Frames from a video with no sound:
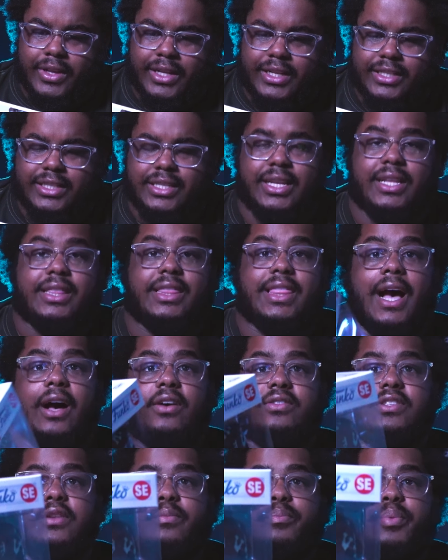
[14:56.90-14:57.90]
this is a
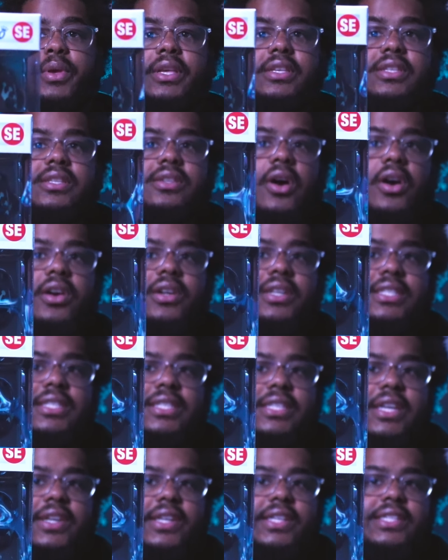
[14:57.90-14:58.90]
thousand piece
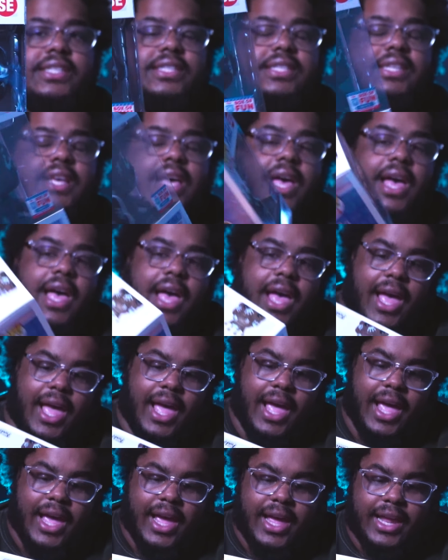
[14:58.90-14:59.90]
artist series.
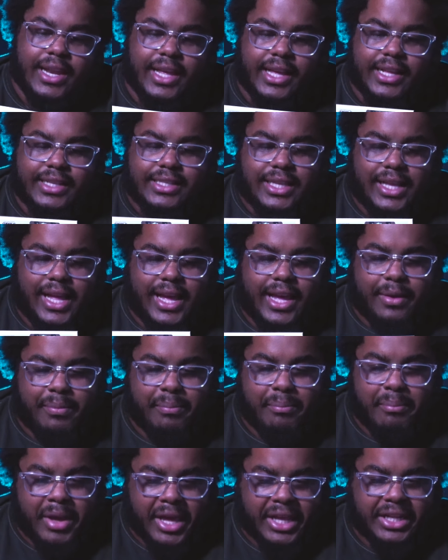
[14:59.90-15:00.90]
and it's like
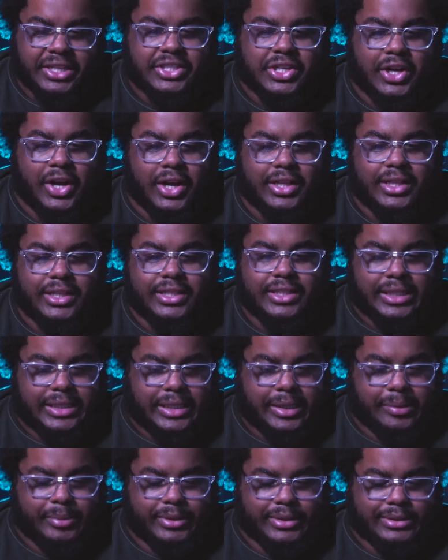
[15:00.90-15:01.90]
mint chocolate
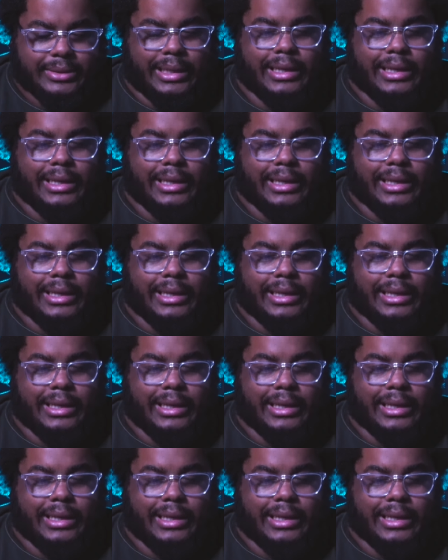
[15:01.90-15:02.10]
chip. It's